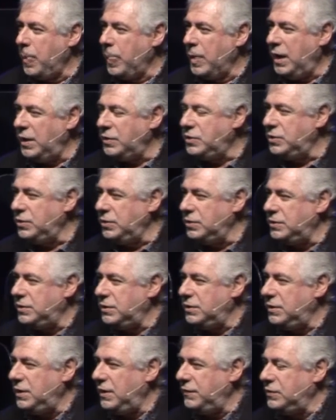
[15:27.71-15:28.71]
I've
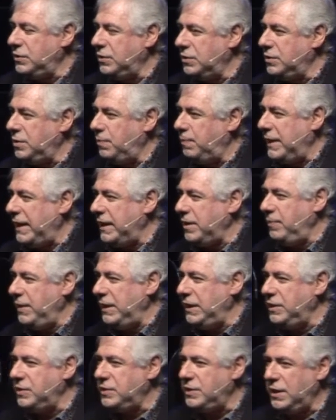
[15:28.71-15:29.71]
talked to black
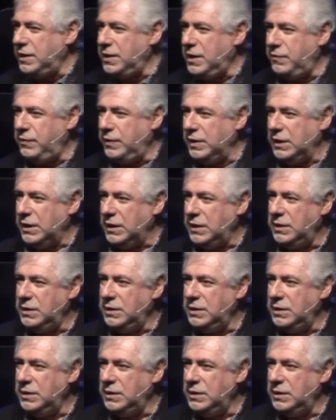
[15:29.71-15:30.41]
men in South Africa.